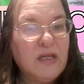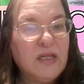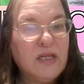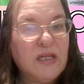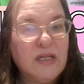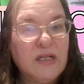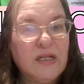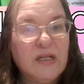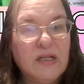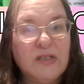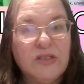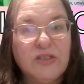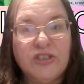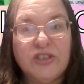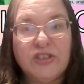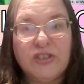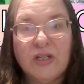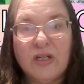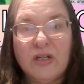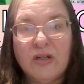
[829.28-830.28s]
get us
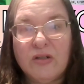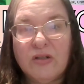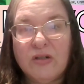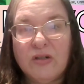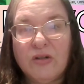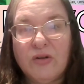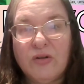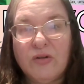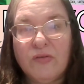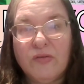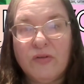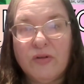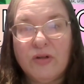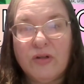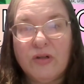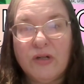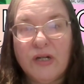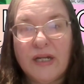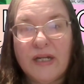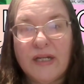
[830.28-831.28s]
shared
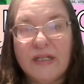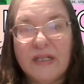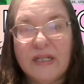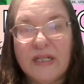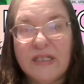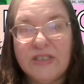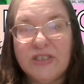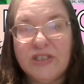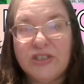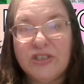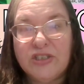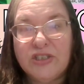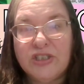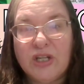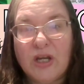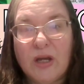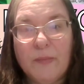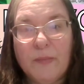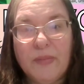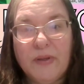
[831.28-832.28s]
over and let's
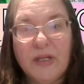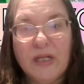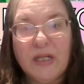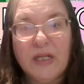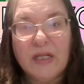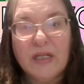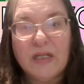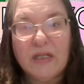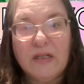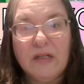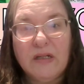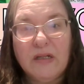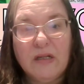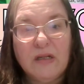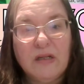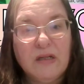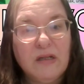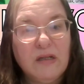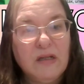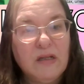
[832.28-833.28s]
jump in
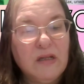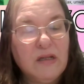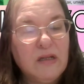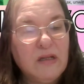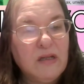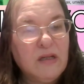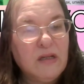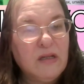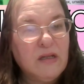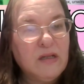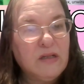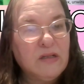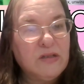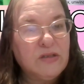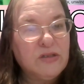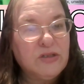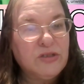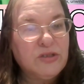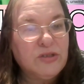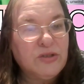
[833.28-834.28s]

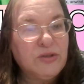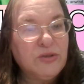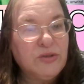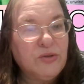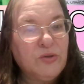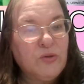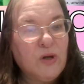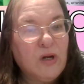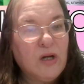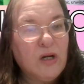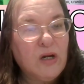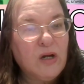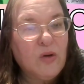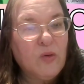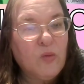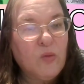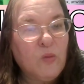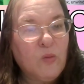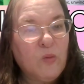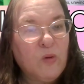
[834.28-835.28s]
to
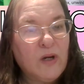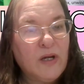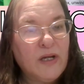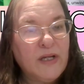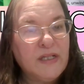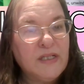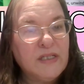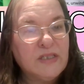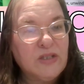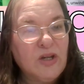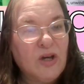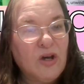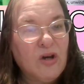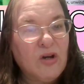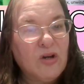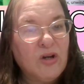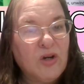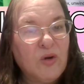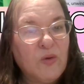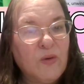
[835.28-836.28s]
what is
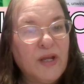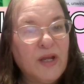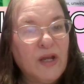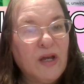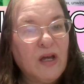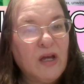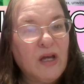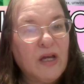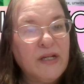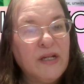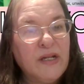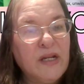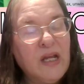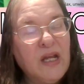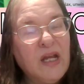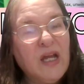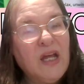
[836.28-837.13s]
all going on.